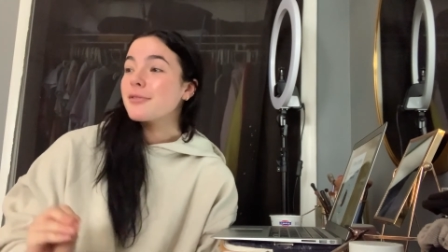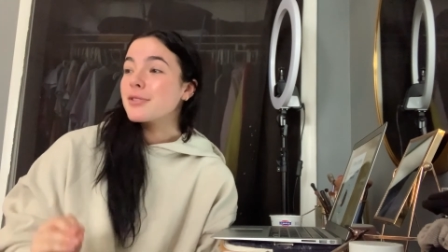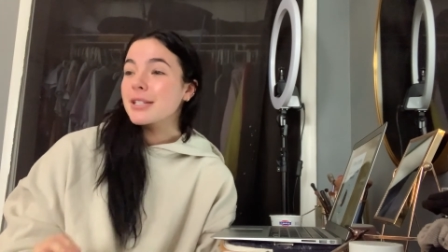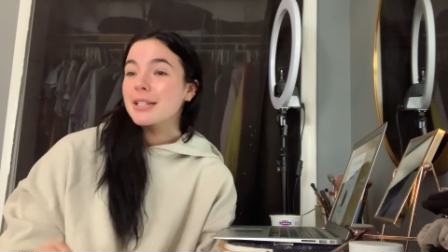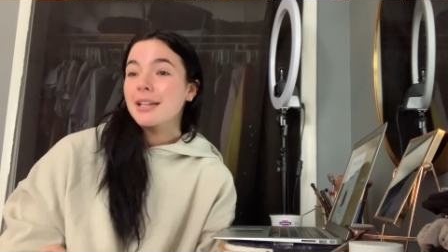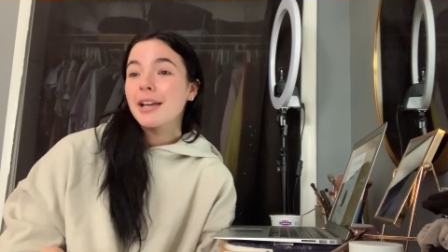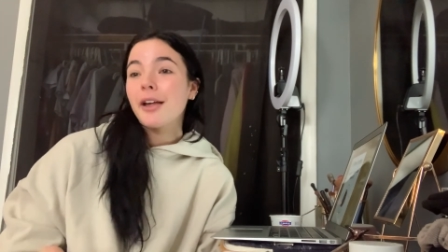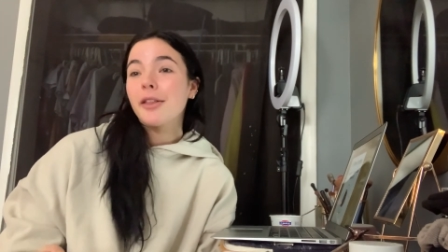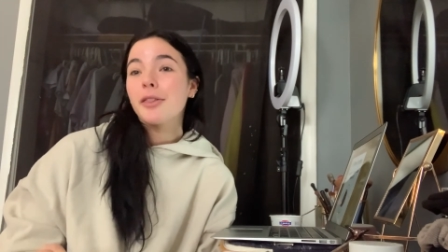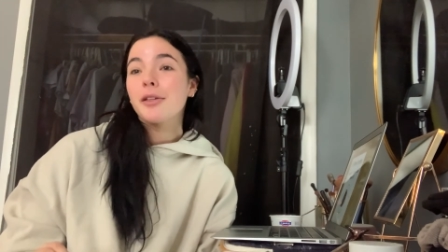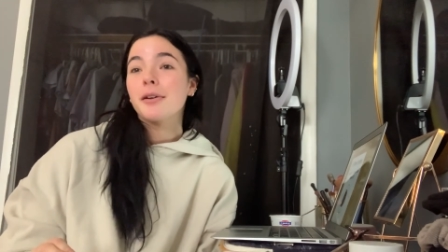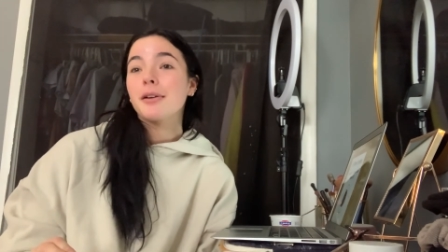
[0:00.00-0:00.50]

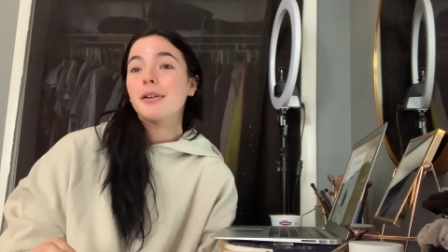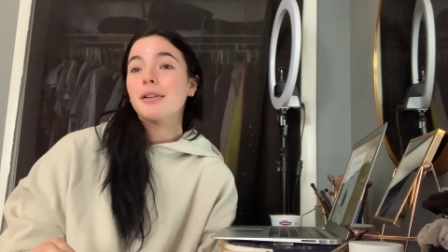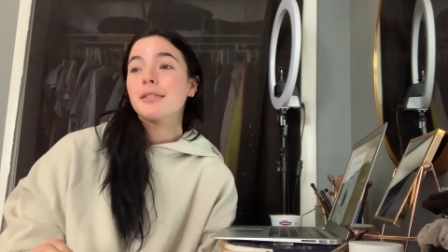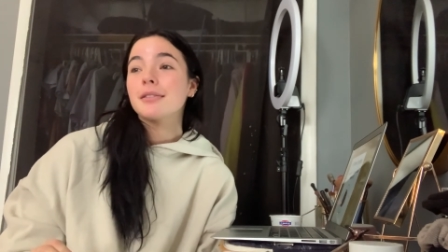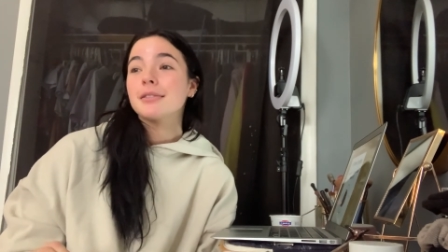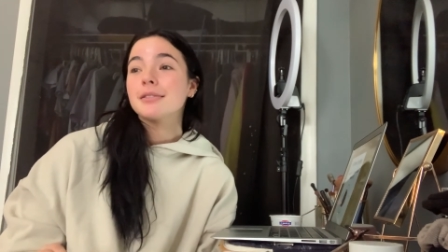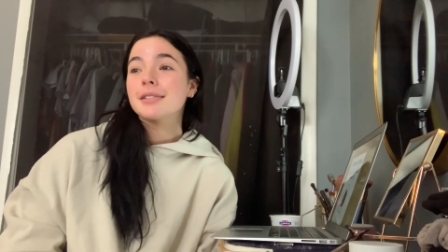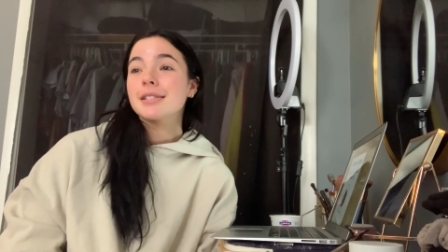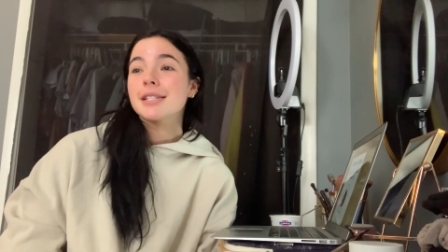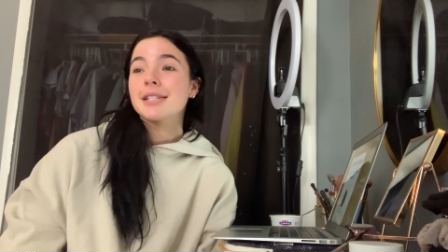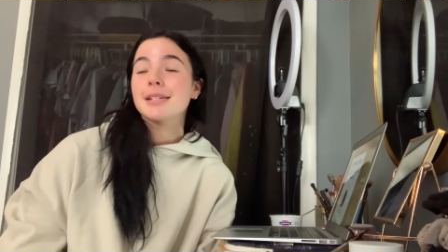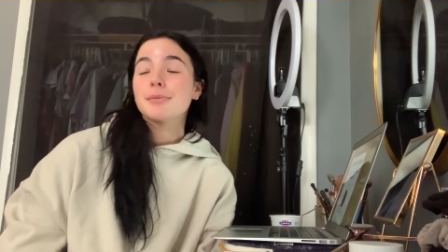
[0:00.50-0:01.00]
together,
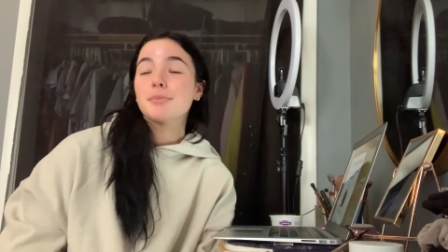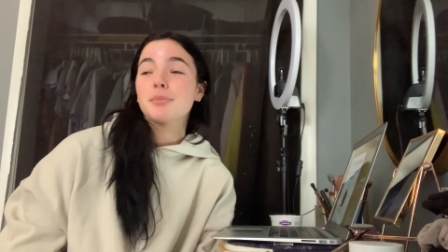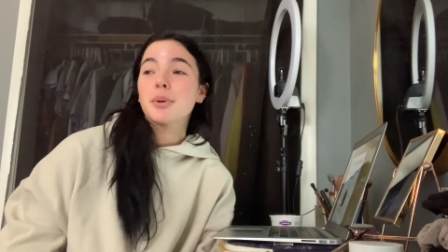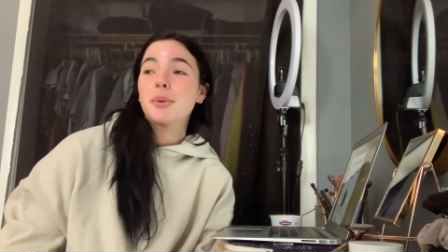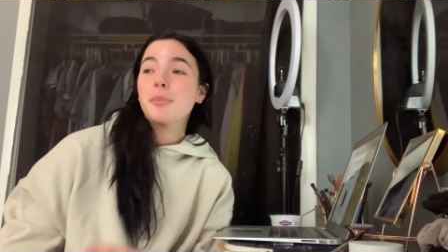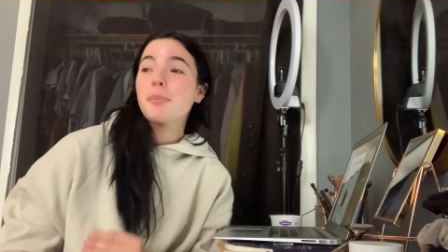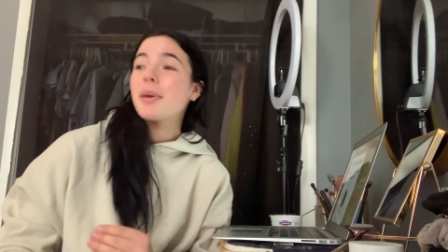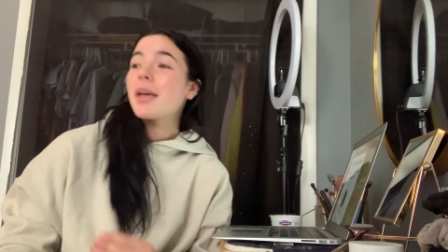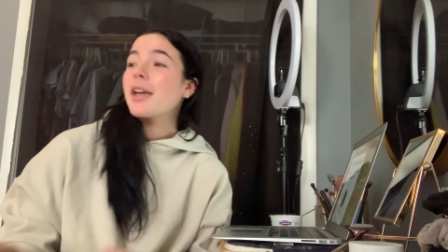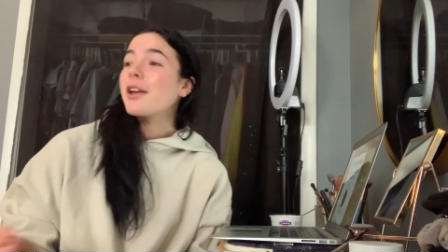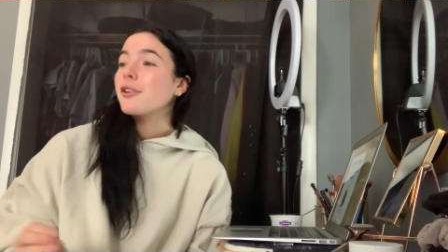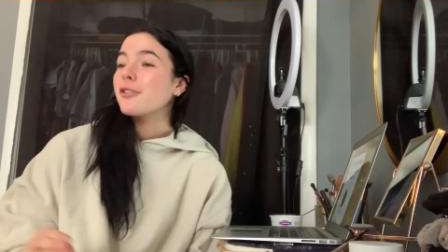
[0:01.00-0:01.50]
to
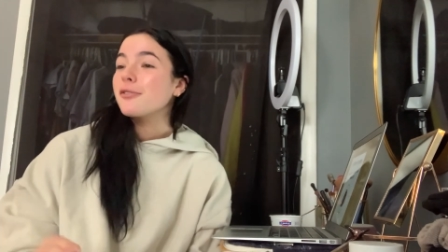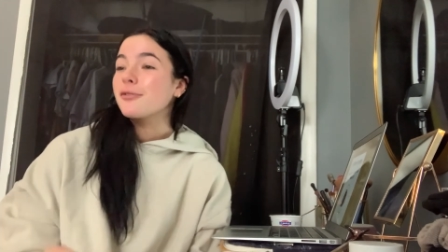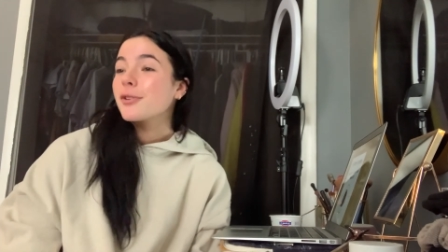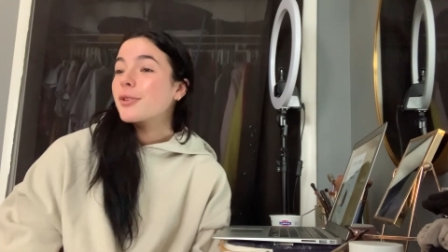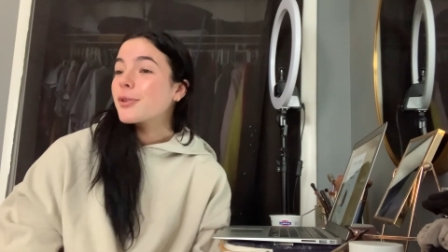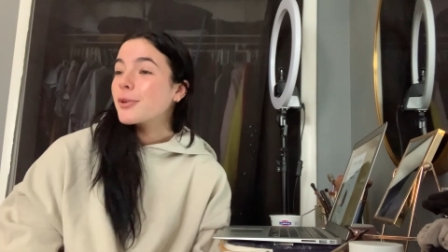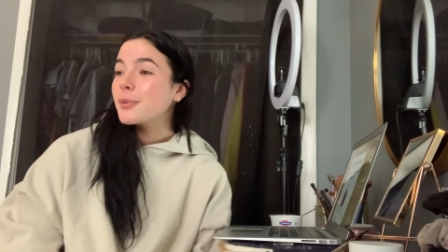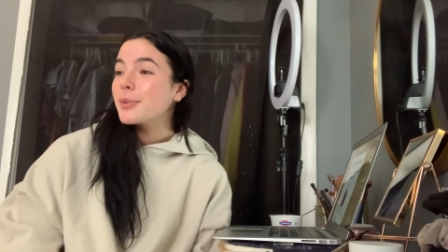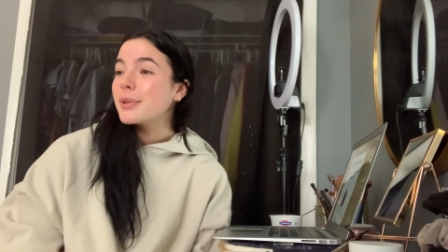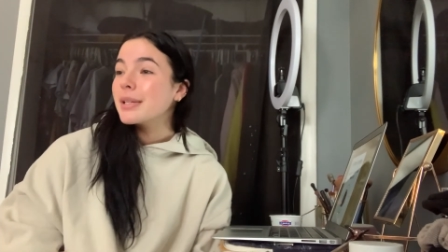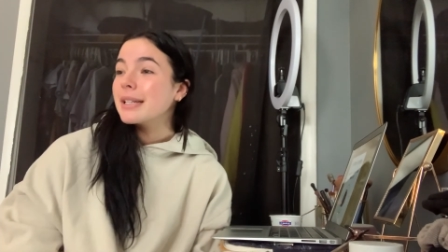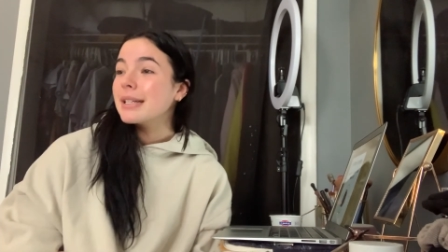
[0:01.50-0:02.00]
prepare for
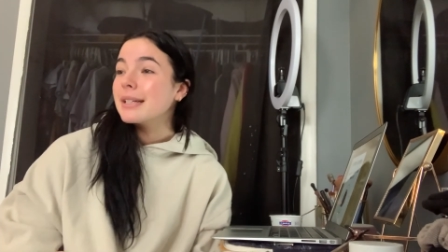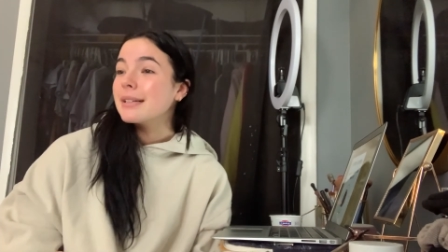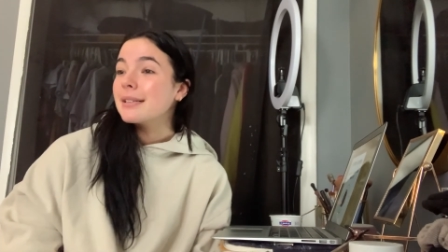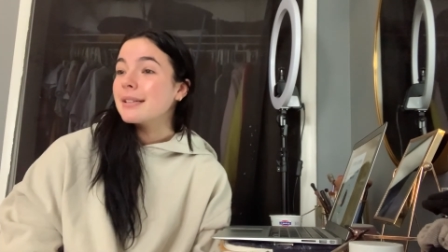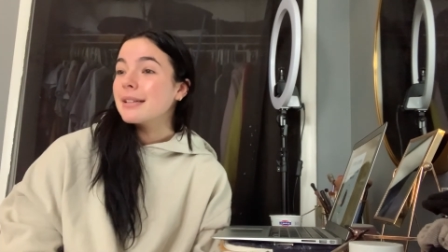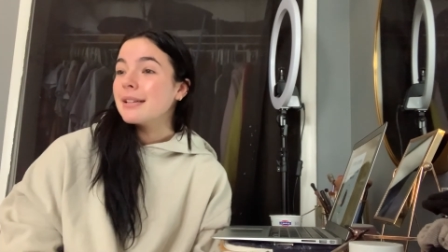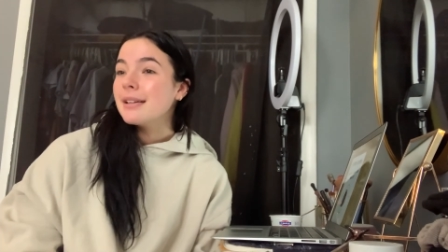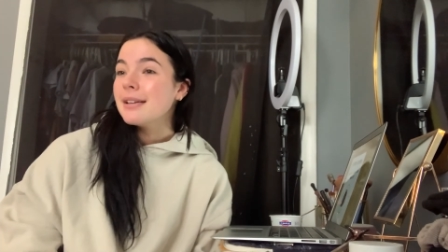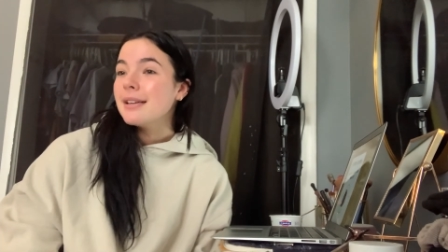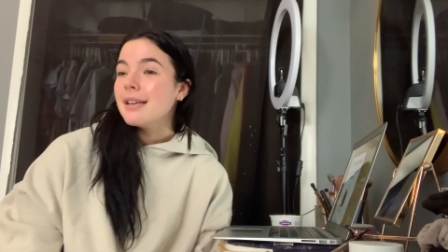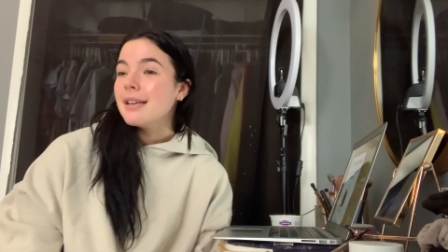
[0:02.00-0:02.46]
the week,